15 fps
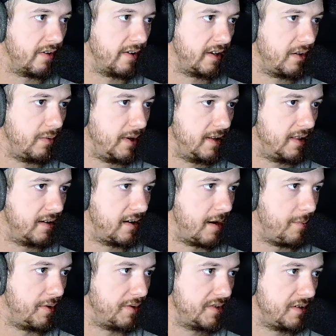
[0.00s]
like you eat the
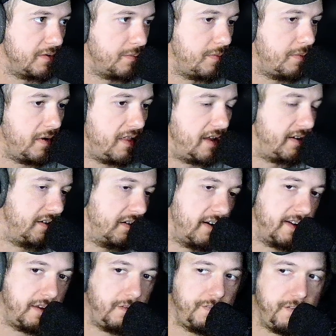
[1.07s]
gumbo soup and then you're
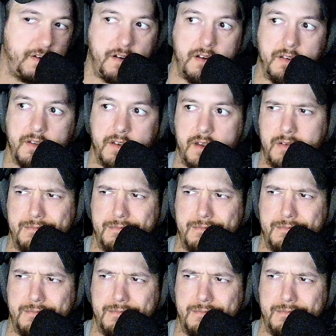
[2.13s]
like you feel